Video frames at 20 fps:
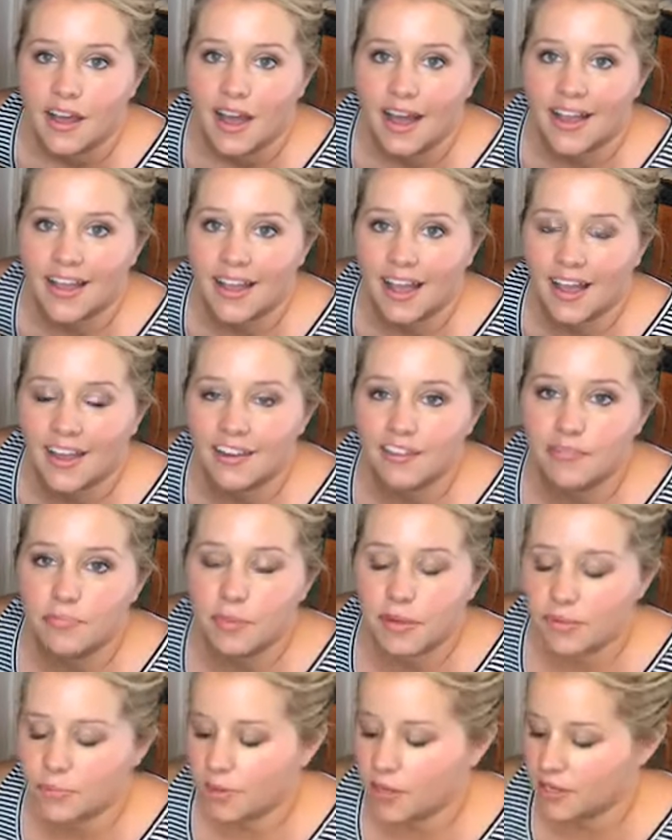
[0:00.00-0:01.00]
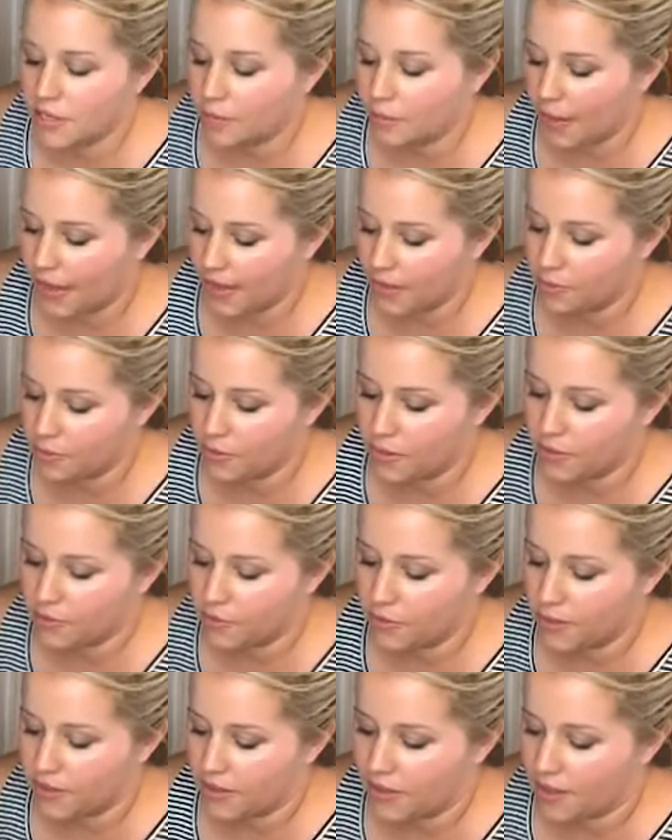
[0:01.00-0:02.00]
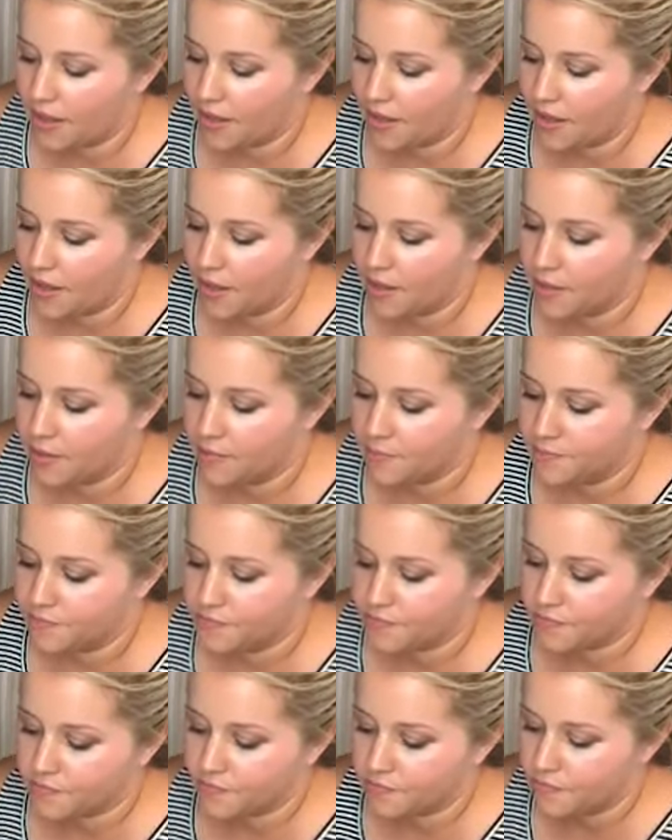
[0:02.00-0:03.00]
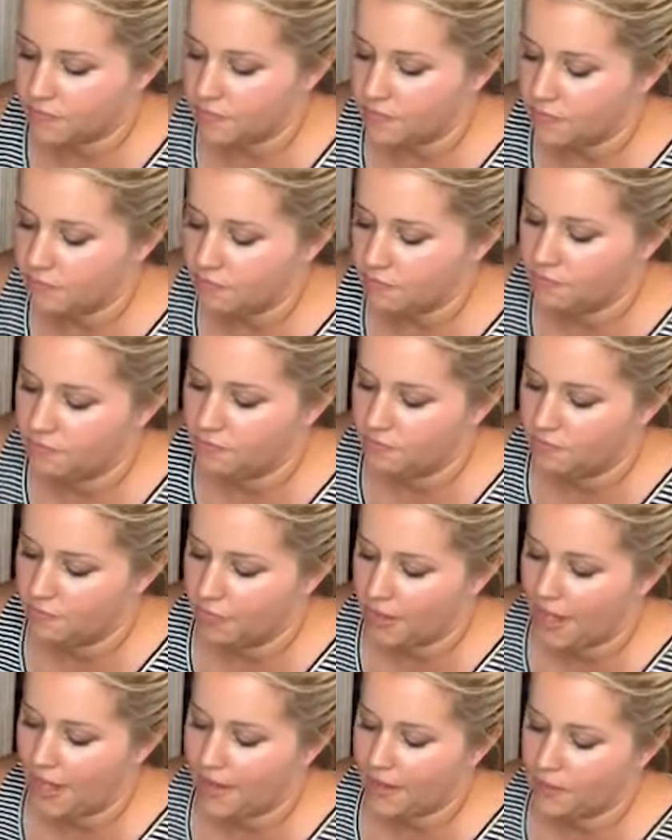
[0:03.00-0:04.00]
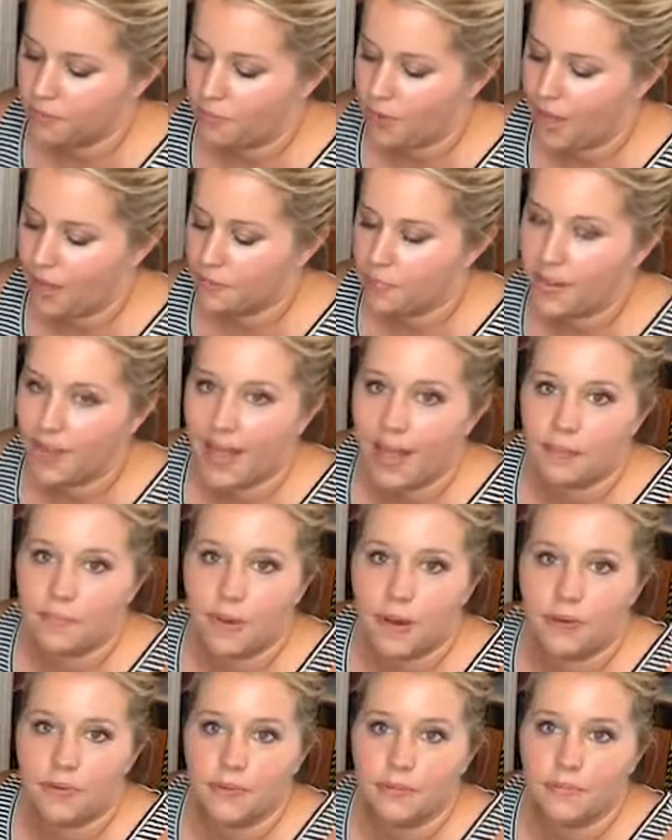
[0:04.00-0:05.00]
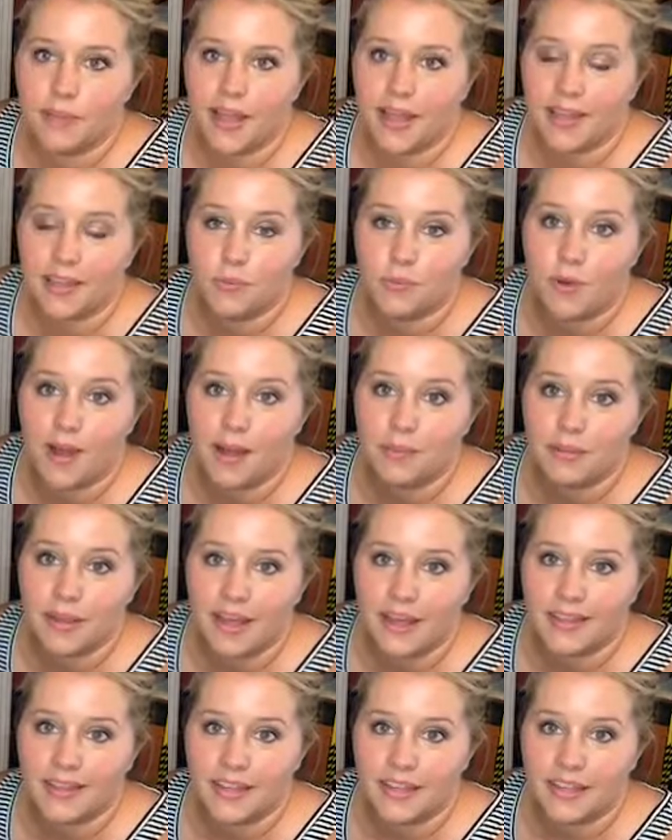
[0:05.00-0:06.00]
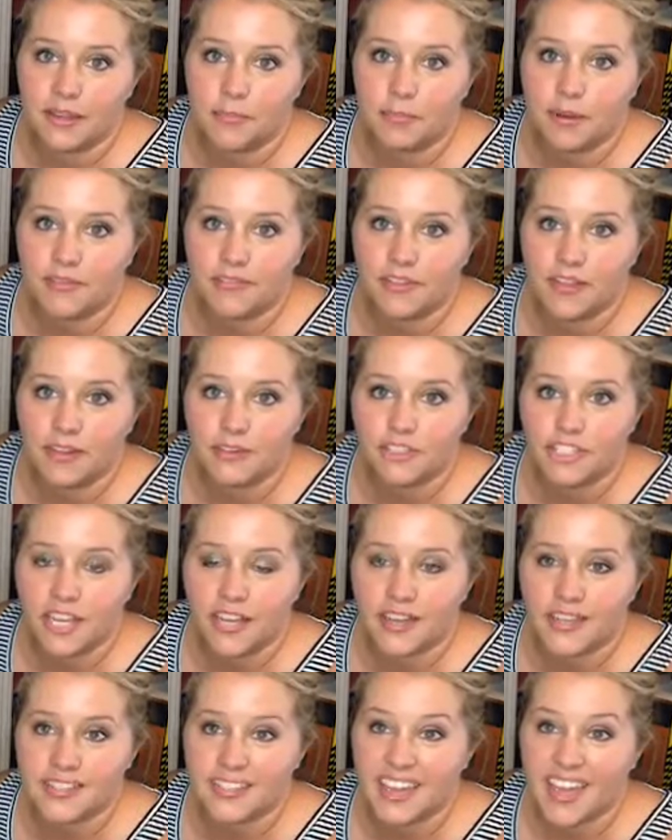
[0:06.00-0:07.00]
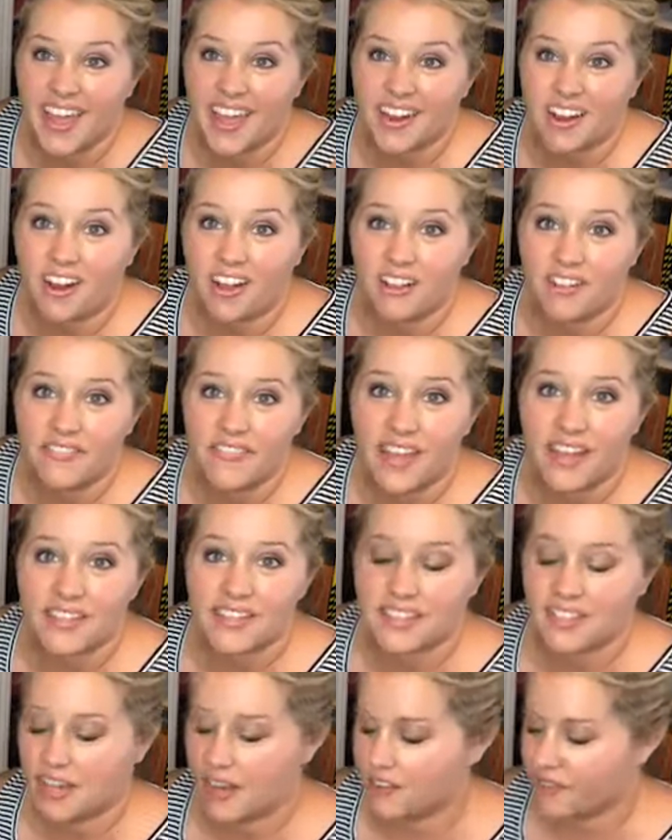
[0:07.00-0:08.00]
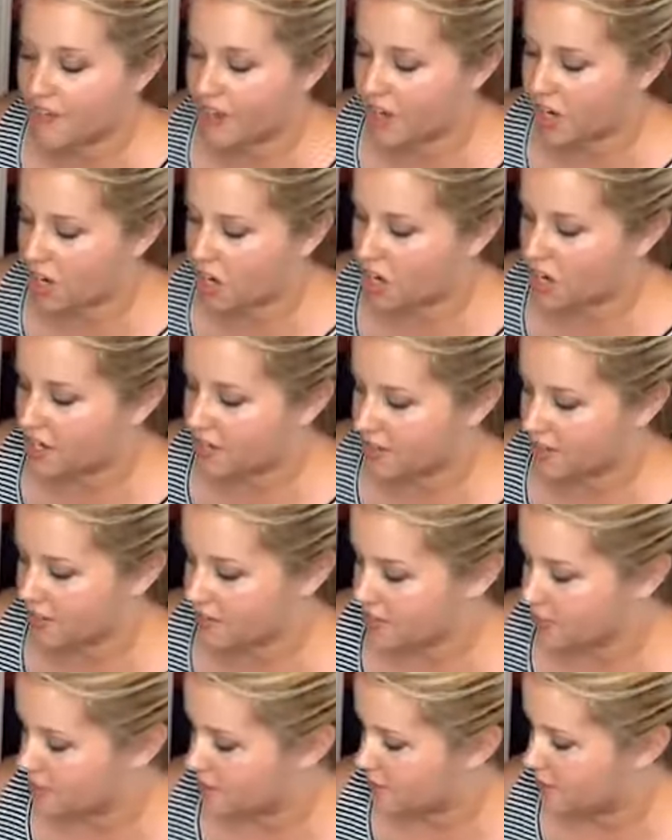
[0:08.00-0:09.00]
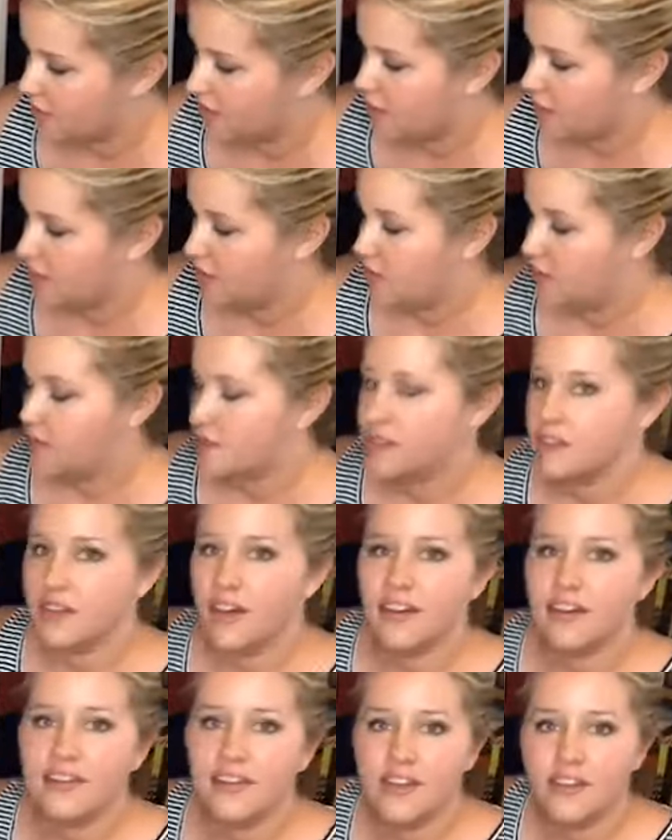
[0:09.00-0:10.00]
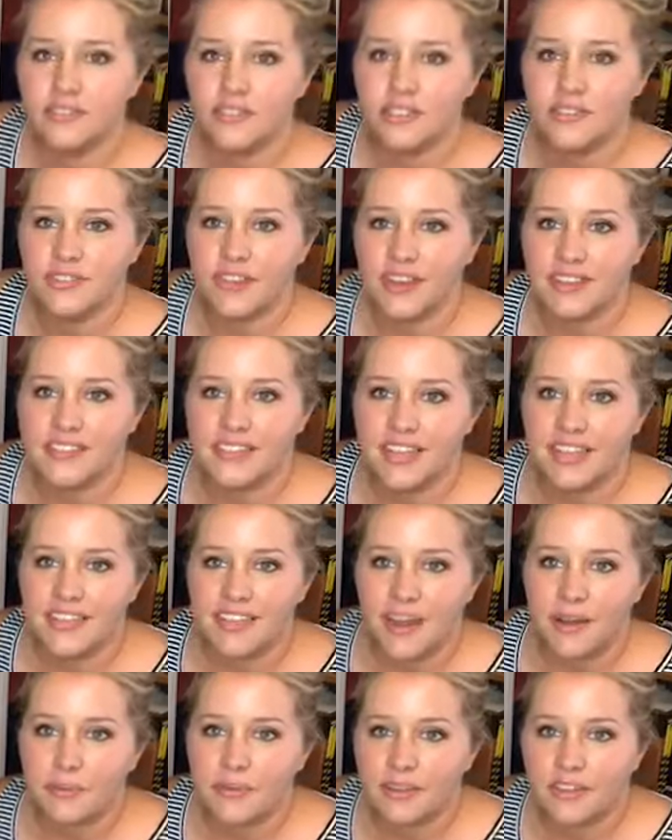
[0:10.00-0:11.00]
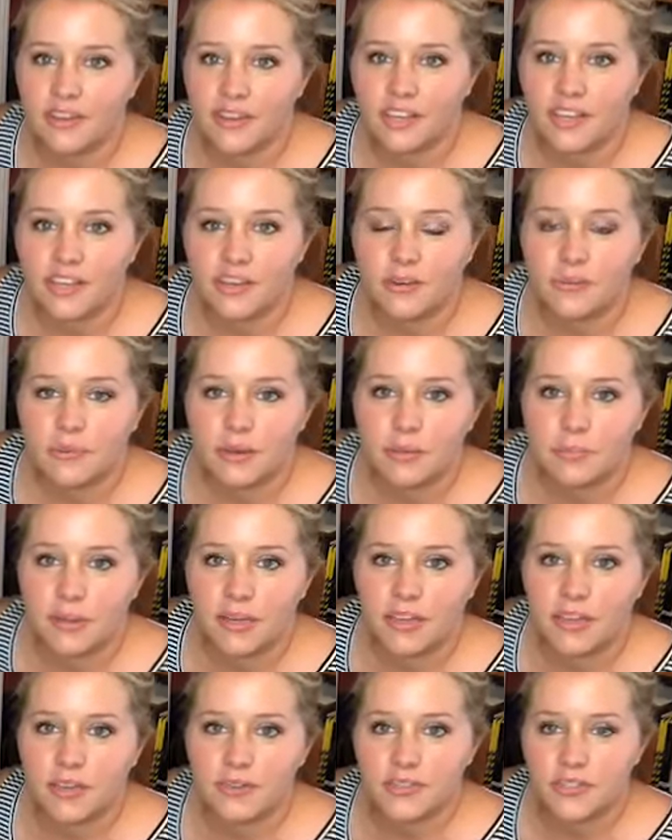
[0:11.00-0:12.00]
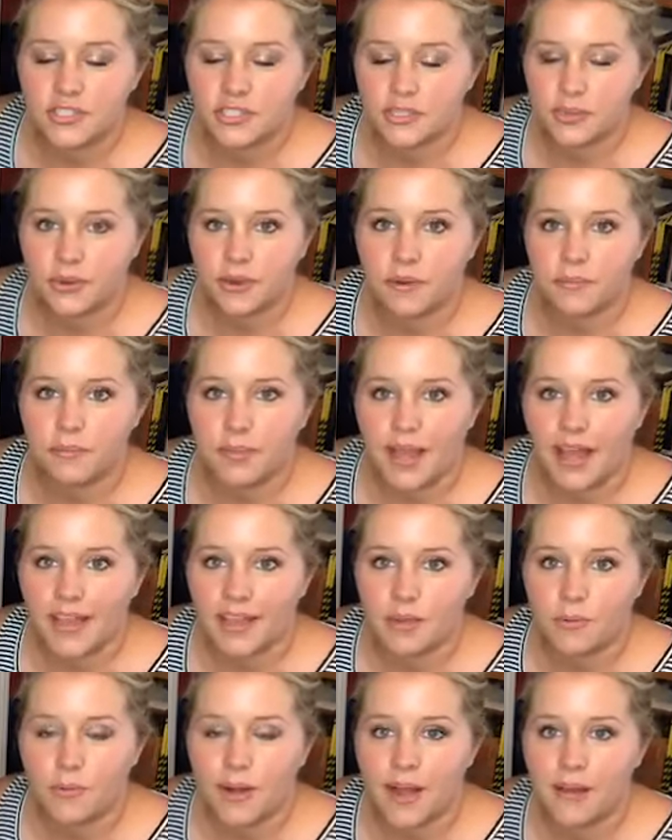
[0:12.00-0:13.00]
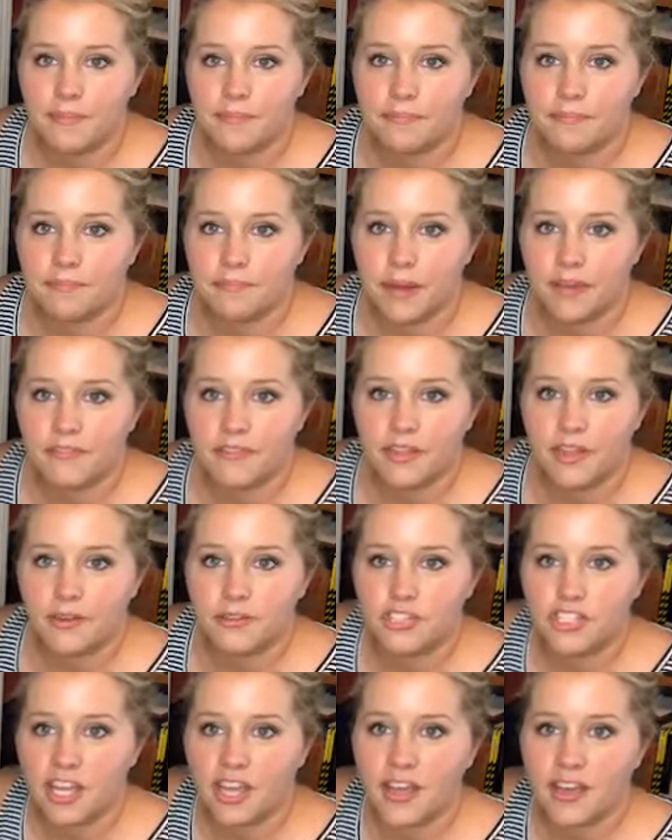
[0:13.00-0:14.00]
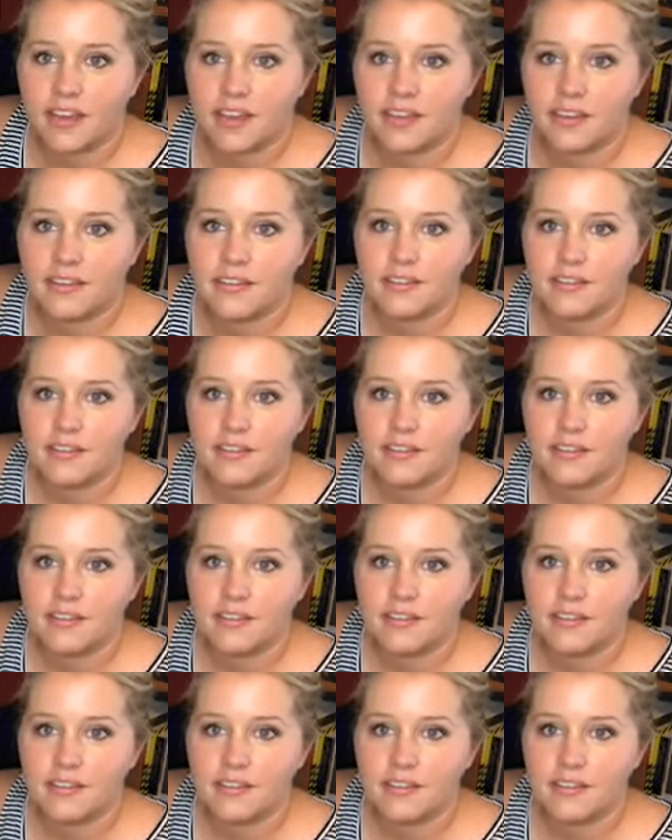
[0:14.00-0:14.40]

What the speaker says: I kind of been wanting to paint one with like black and white plaid, like the buffalo check, because they had all of that stuff at Kirkland's. So I don't know. Do you guys think that would look cute? Would it be cute to do it black and white buffalo check?